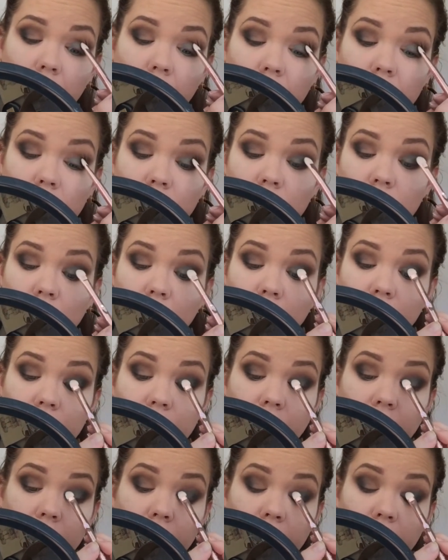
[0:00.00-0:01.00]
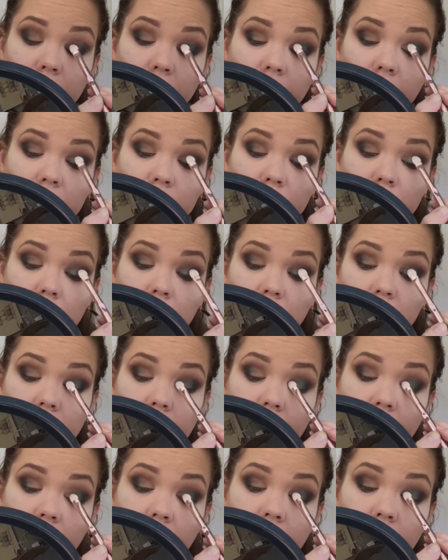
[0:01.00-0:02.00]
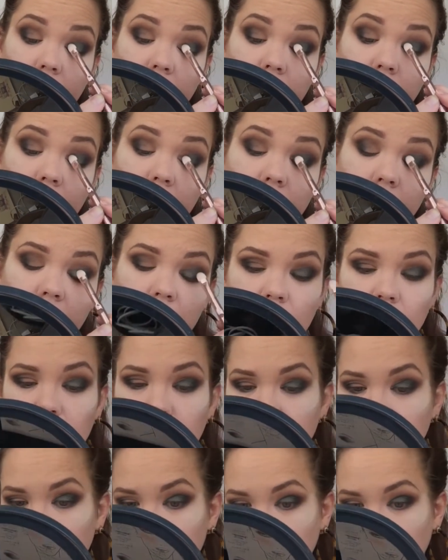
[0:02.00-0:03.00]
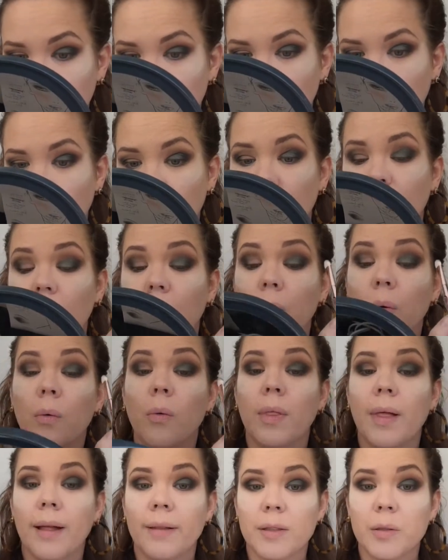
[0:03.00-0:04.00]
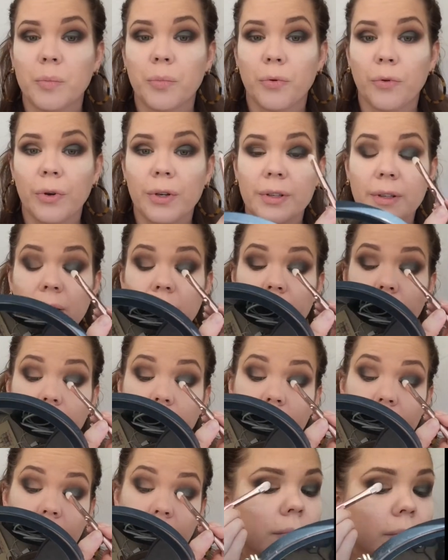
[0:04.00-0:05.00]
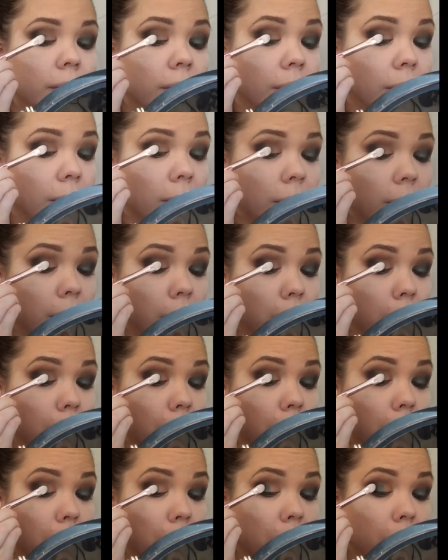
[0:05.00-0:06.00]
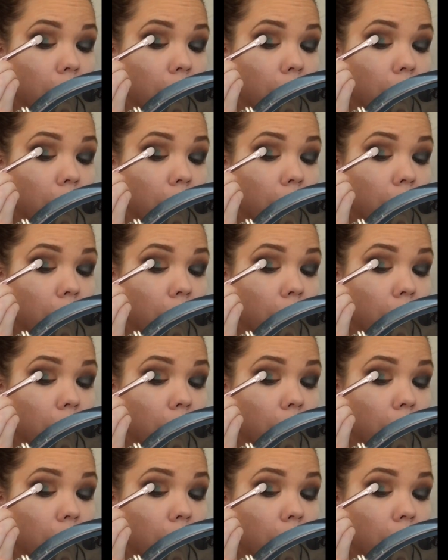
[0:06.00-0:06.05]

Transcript: You're just gonna follow your natural lid line. Oh, that's pretty. Okay.